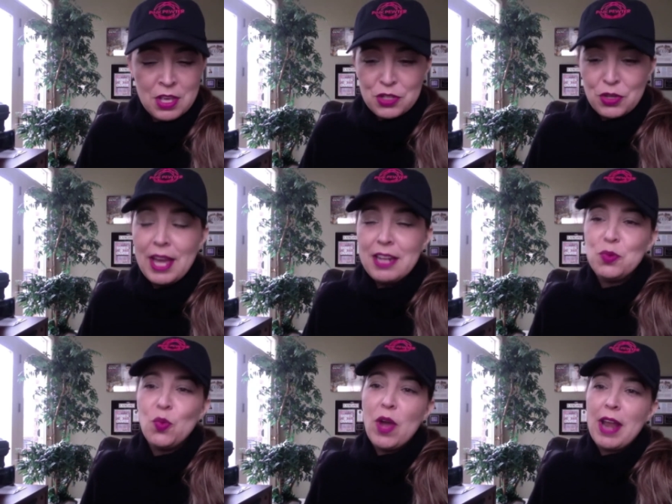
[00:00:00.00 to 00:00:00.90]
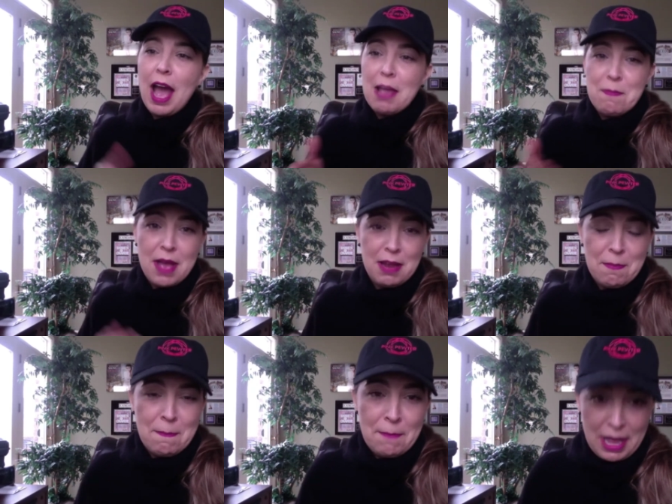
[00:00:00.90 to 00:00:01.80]
So that is when I met
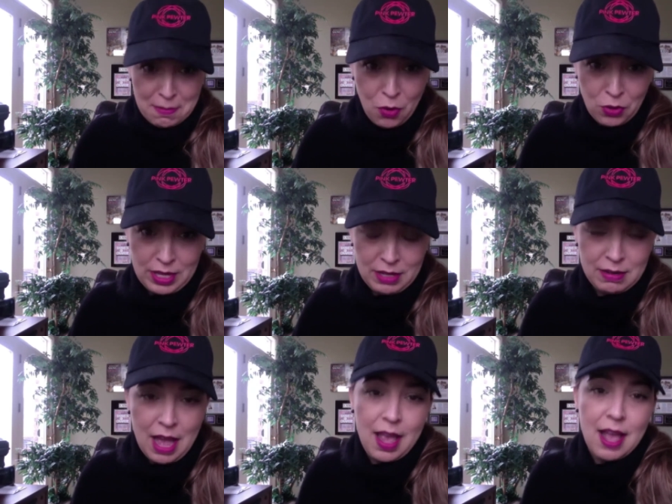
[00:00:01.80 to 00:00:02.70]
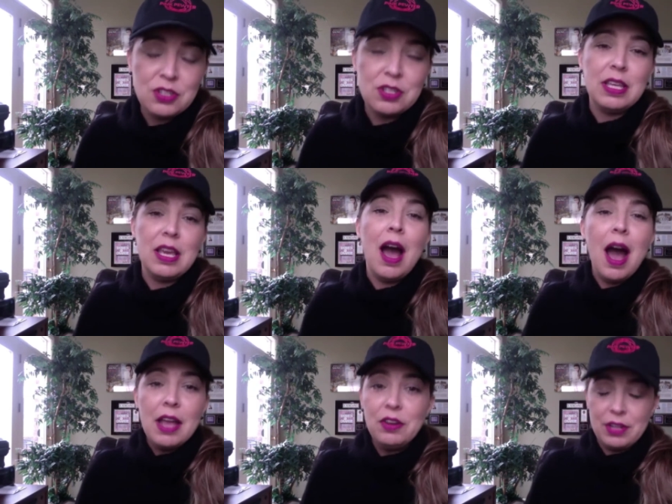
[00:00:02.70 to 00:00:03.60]
Ben Mollin. I actually
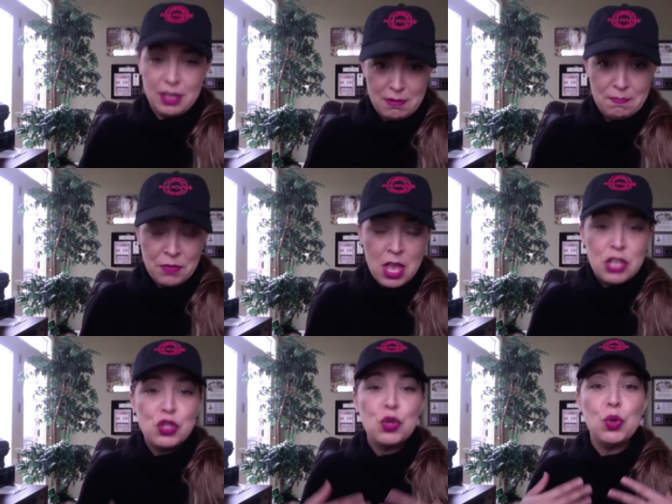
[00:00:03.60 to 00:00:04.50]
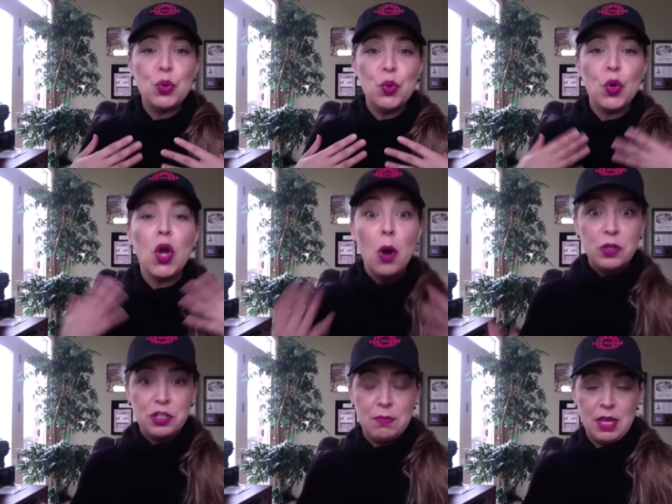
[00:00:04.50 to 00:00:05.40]
hired him to
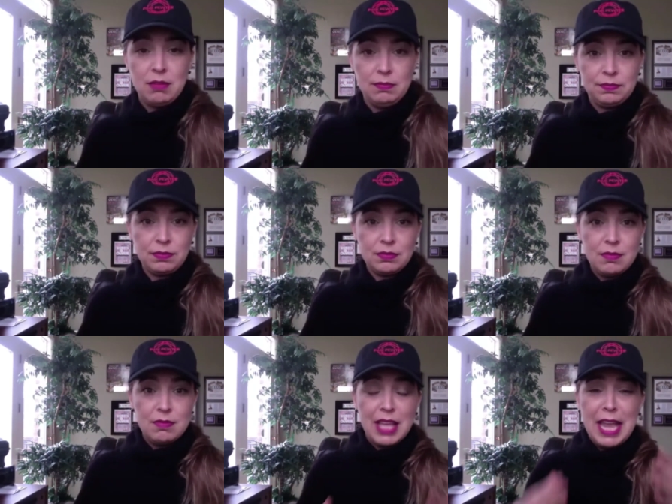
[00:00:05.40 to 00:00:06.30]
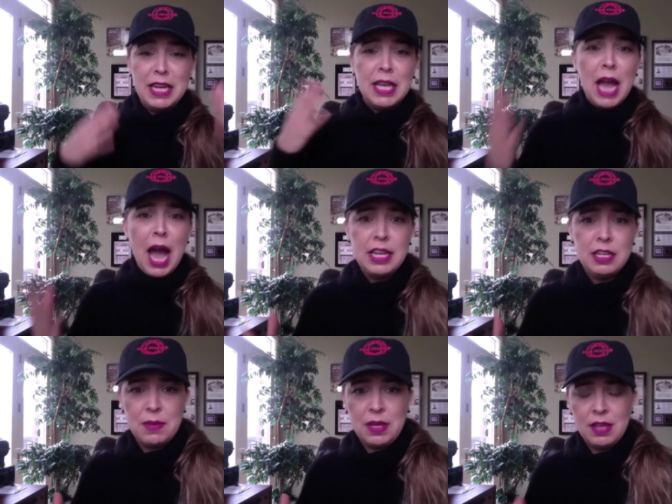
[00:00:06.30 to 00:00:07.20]
coach me and guide
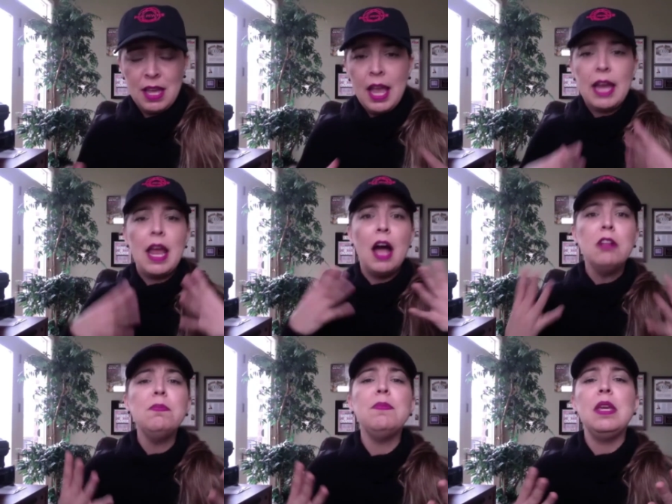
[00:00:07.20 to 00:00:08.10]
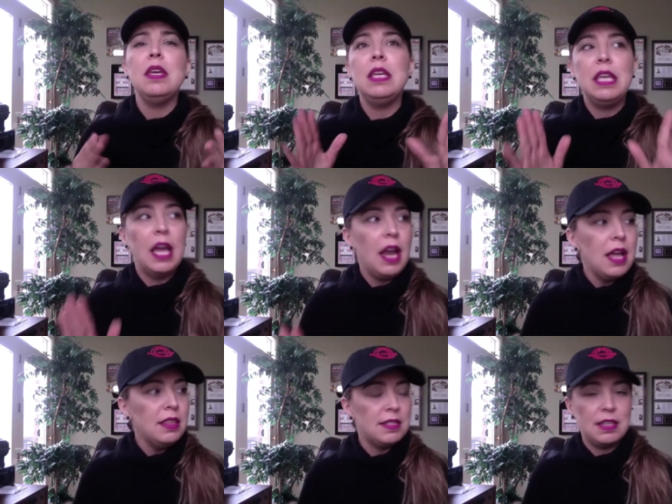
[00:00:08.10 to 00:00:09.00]
me and help me get
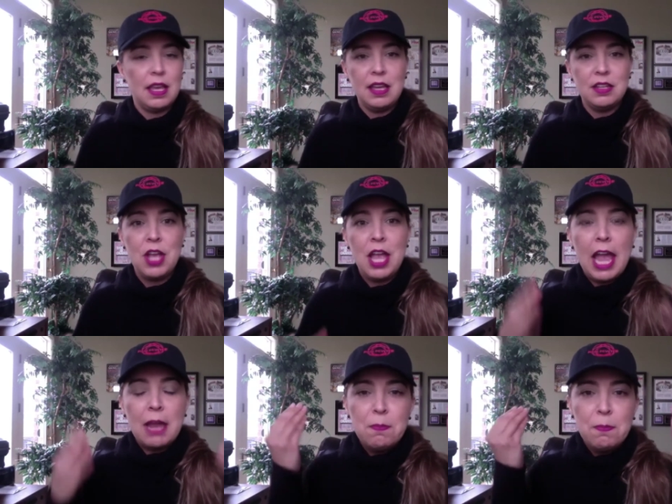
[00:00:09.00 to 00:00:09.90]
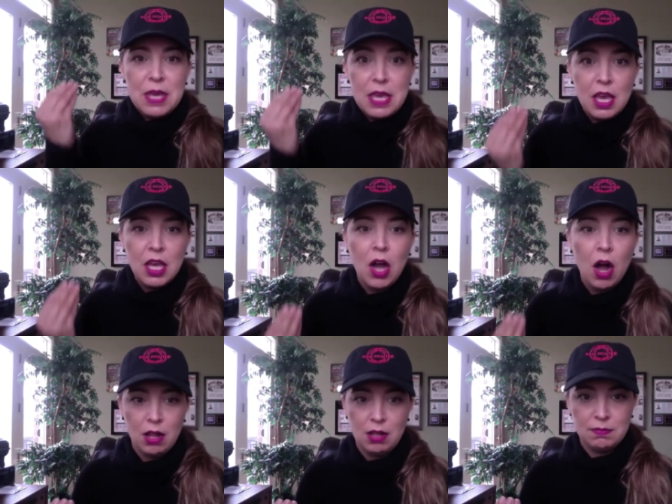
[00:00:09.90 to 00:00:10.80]
on stage and be
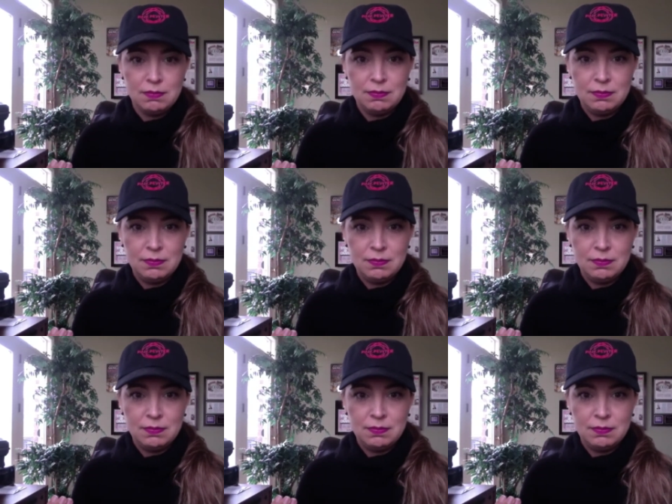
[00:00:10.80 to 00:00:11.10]
calm.